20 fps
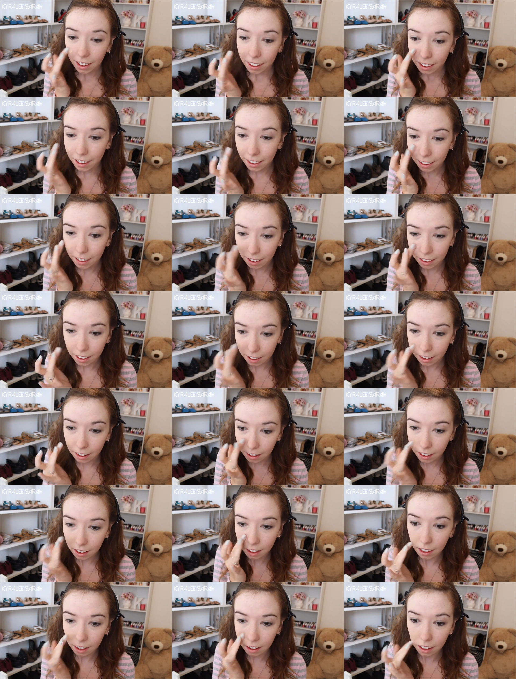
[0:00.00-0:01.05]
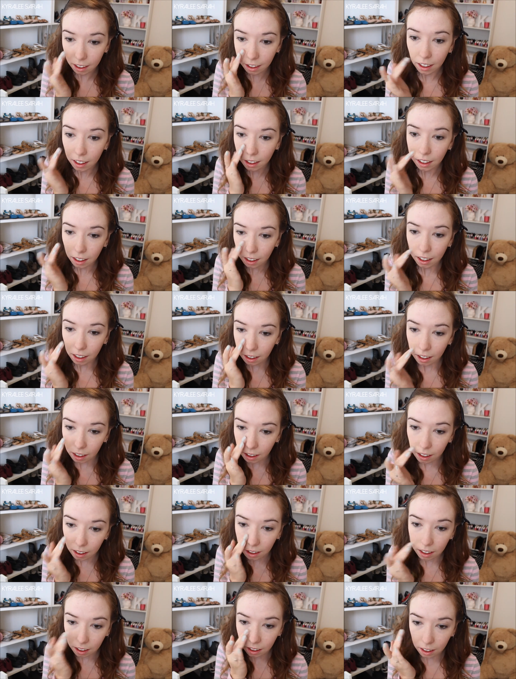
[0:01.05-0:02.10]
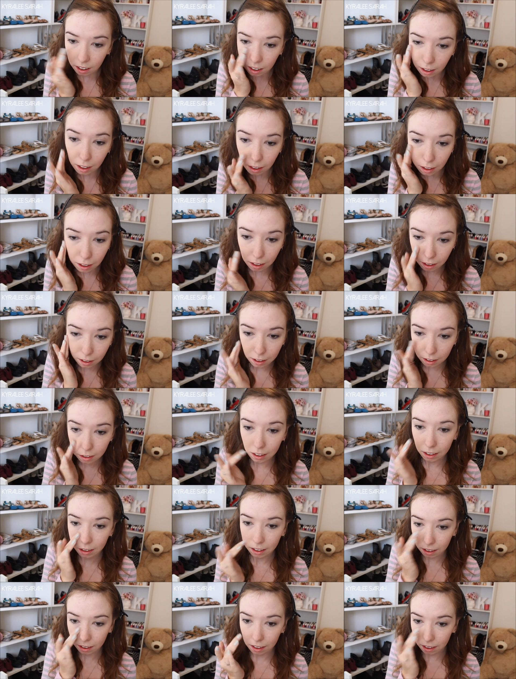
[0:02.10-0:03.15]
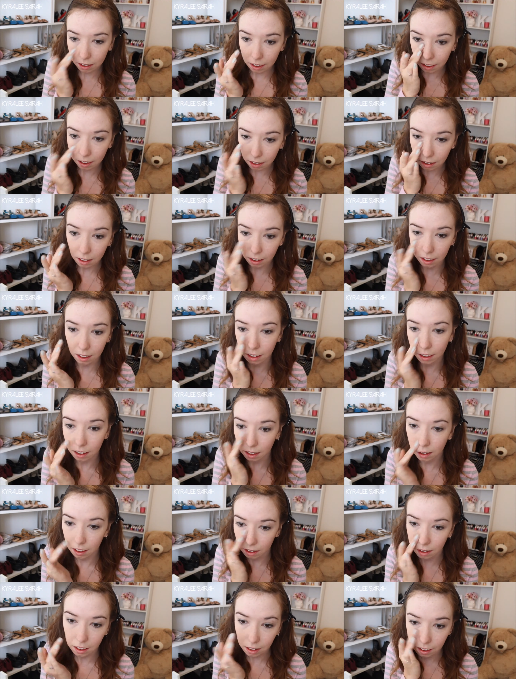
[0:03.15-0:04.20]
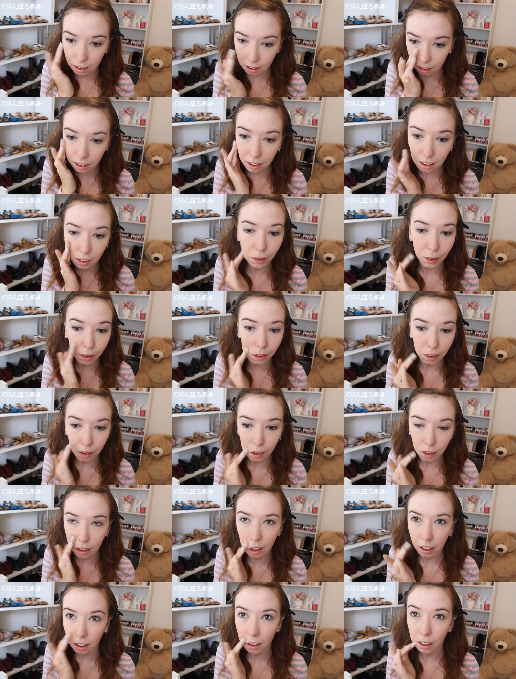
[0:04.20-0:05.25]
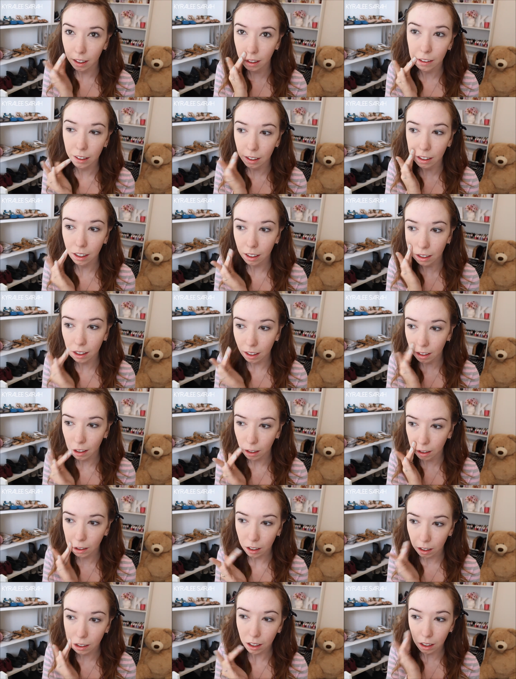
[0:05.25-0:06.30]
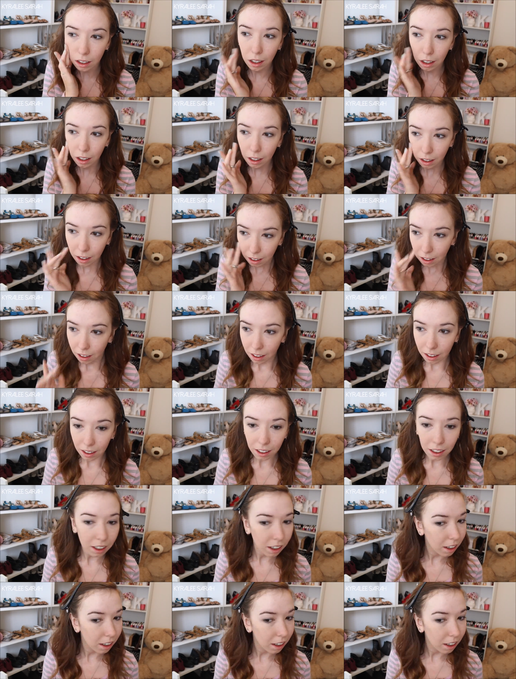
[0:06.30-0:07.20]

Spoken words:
[no speech]